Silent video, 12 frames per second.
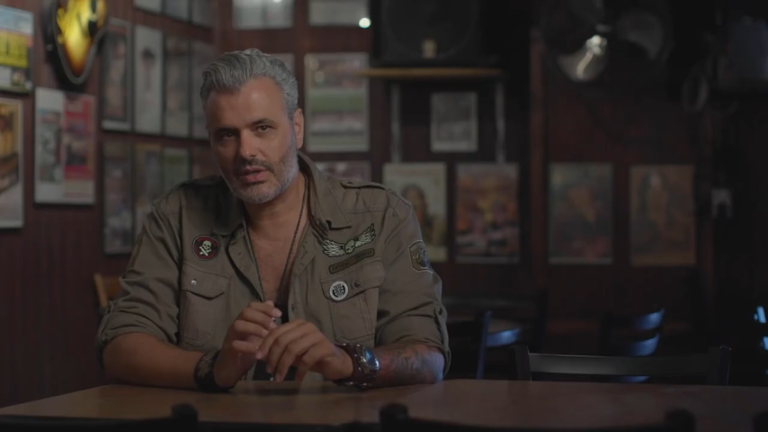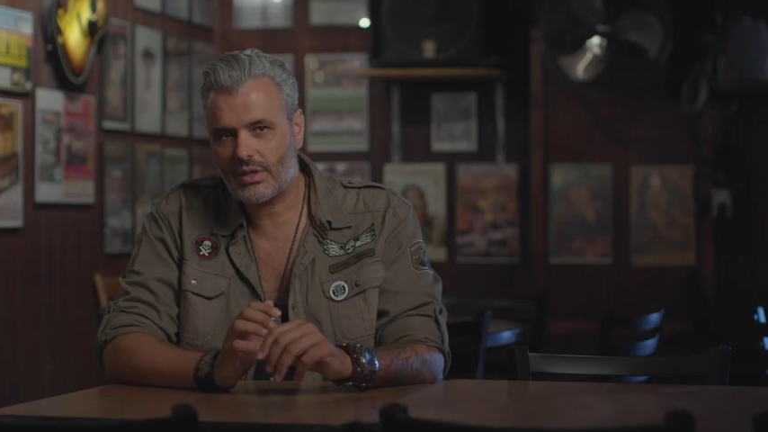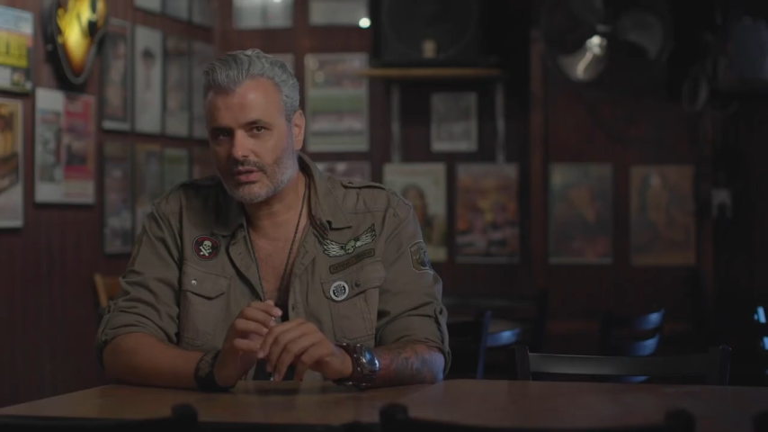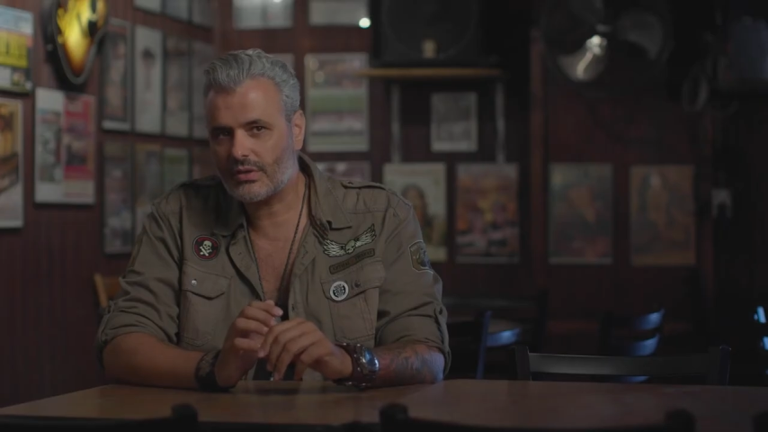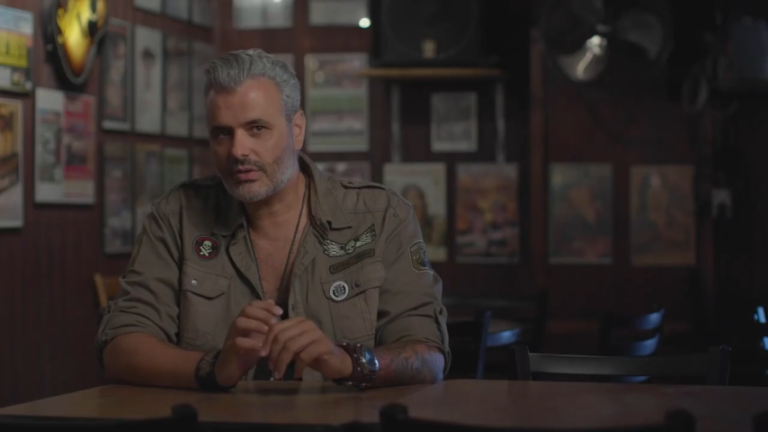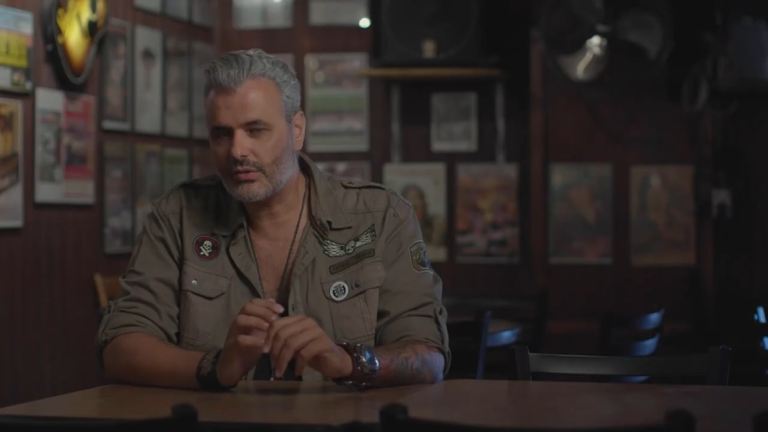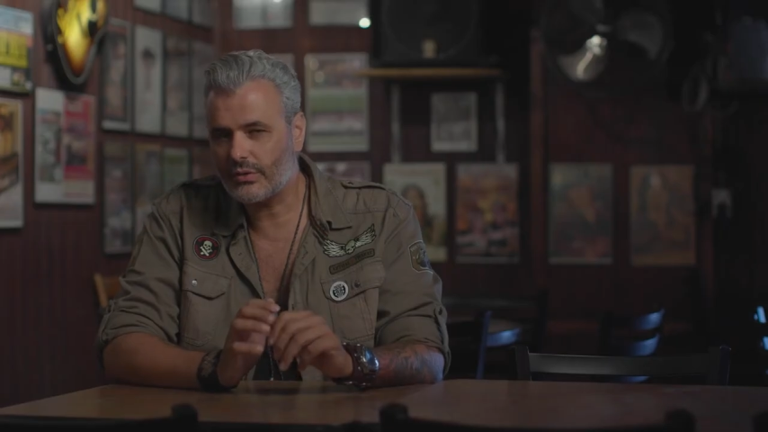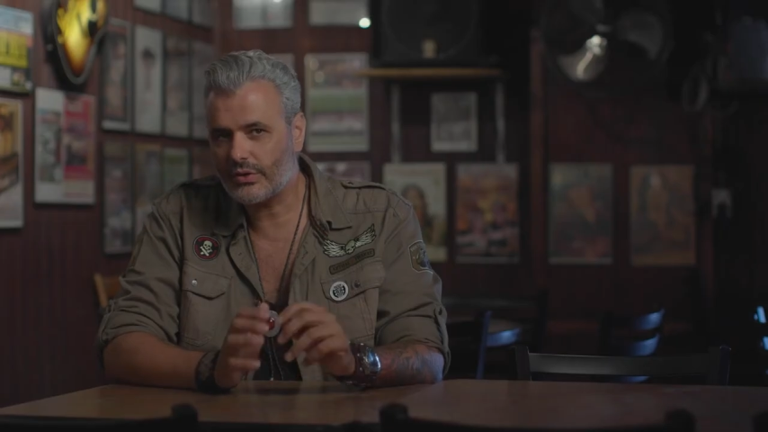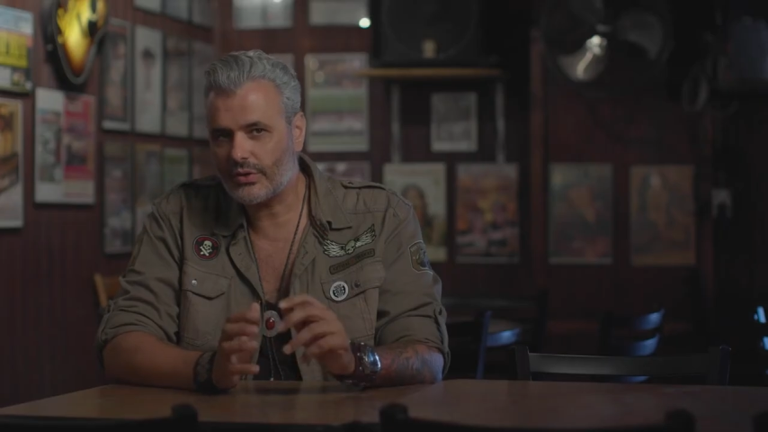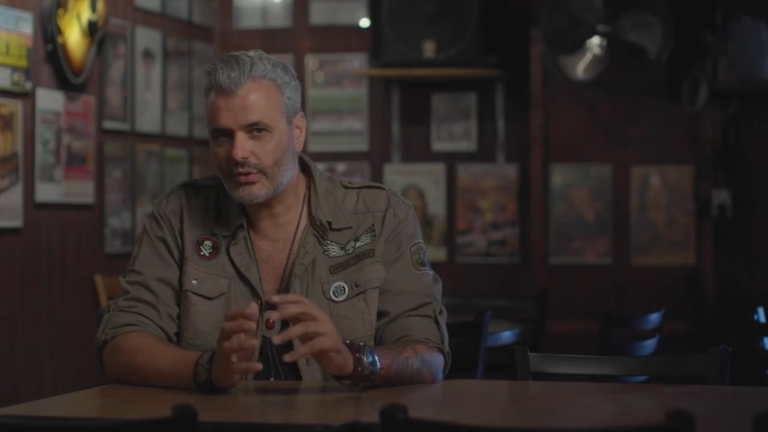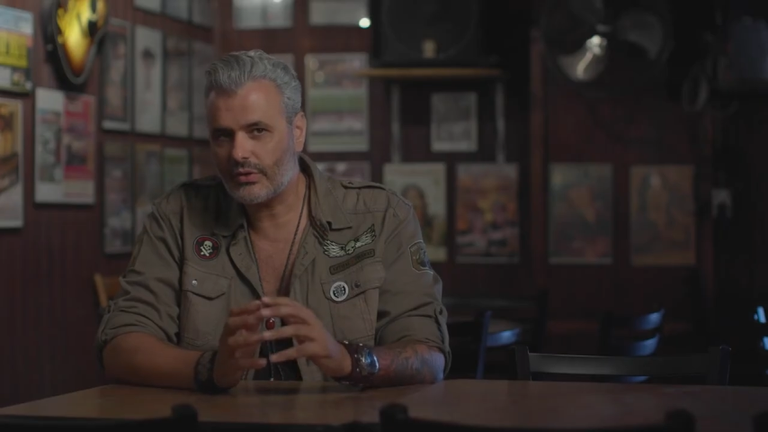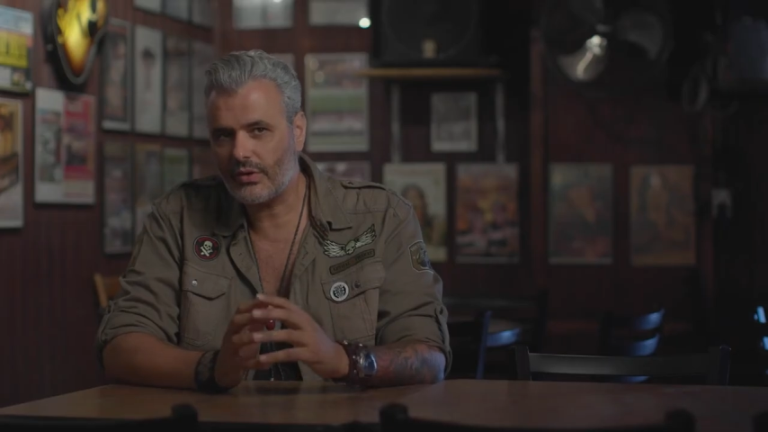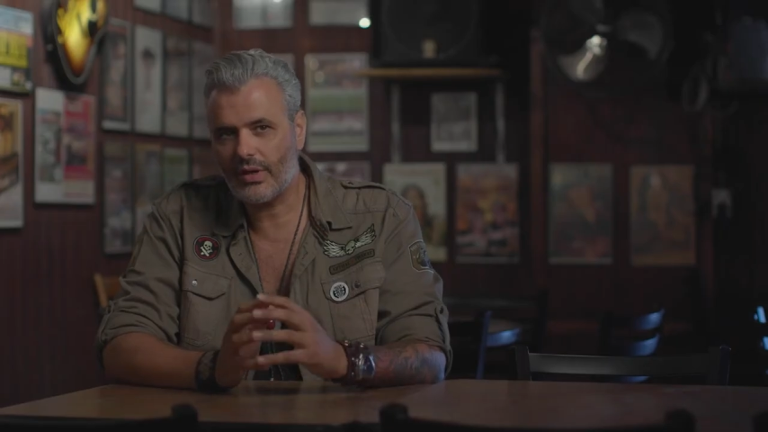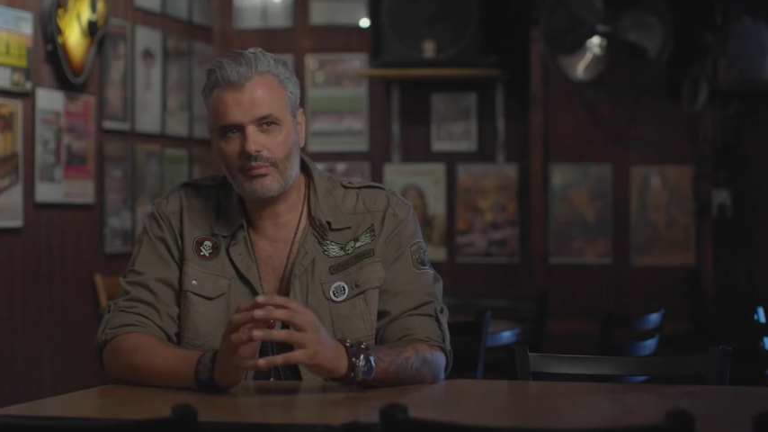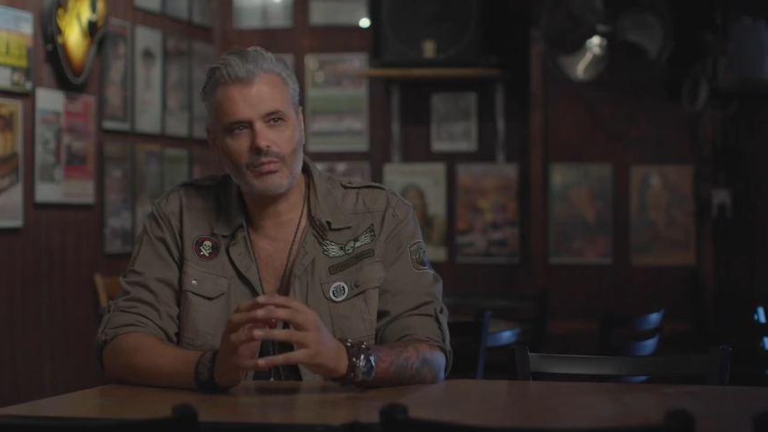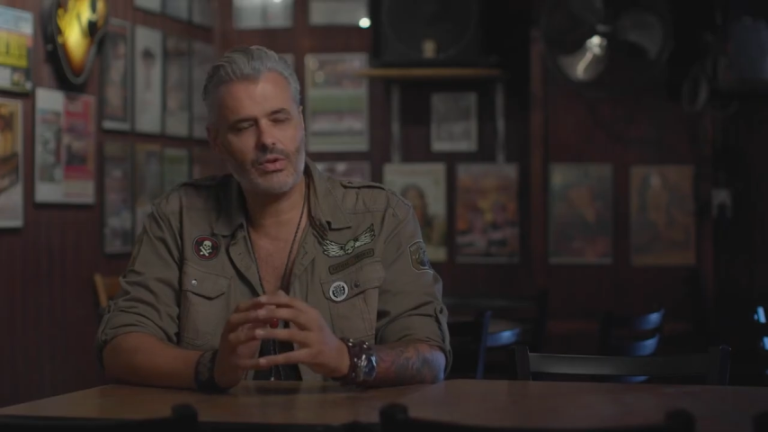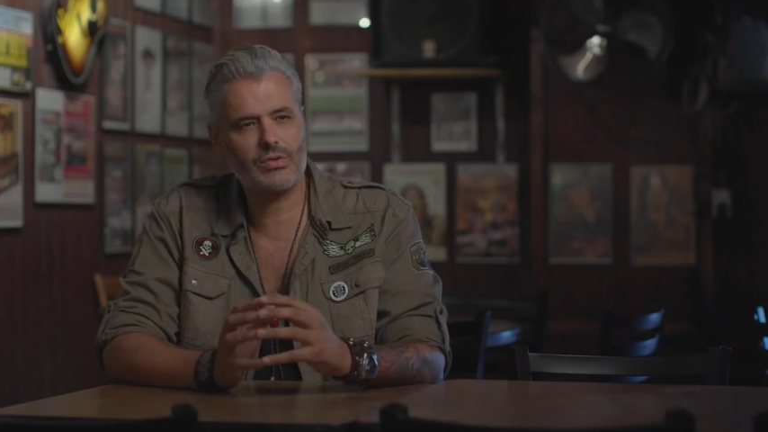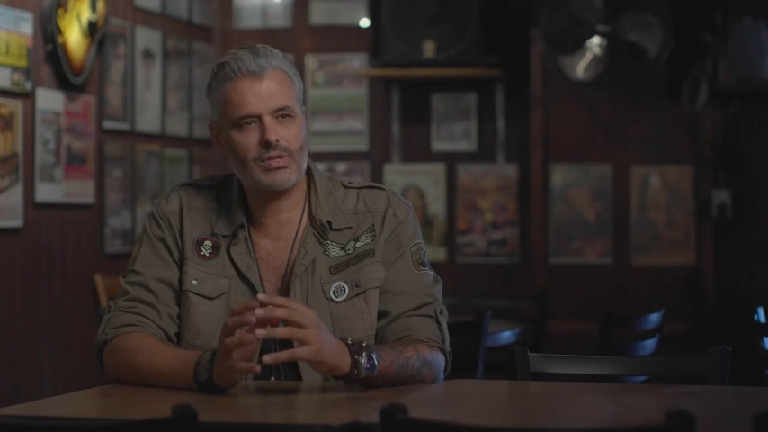Texas culture and
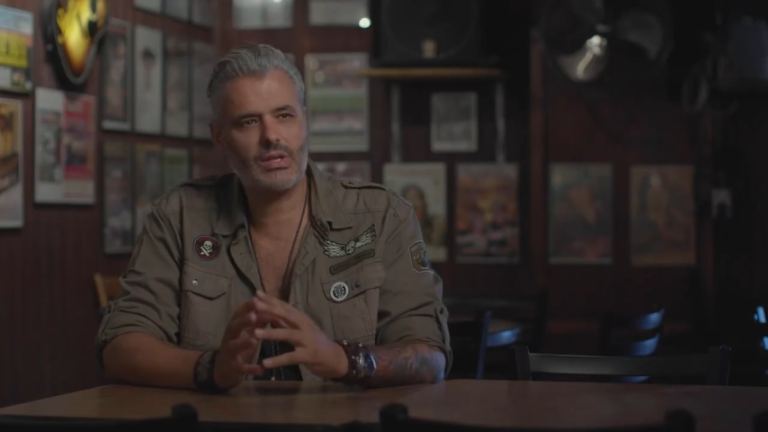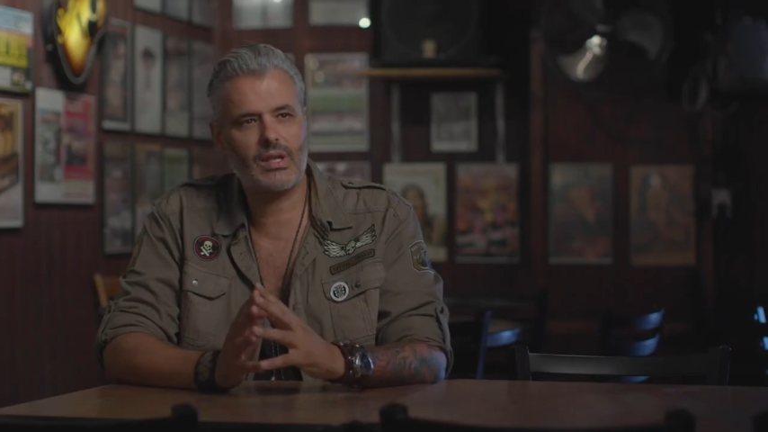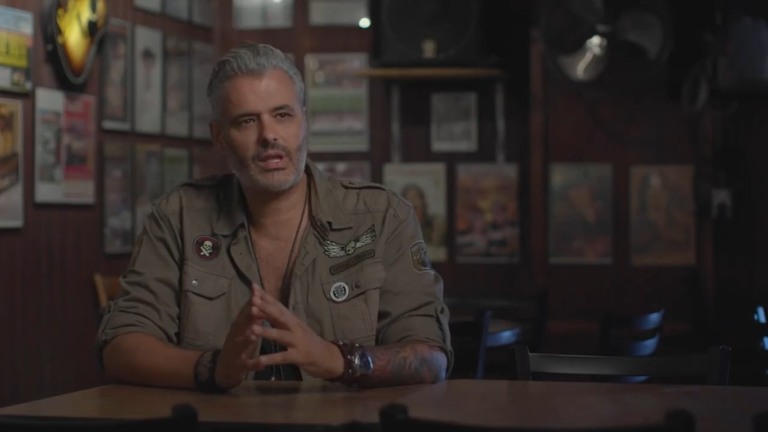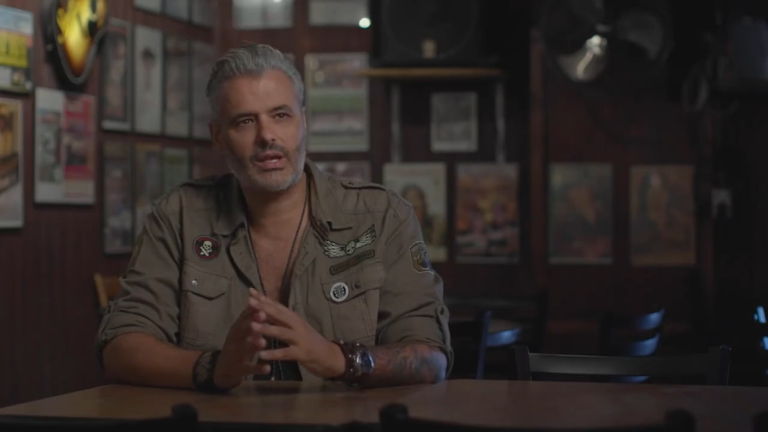music,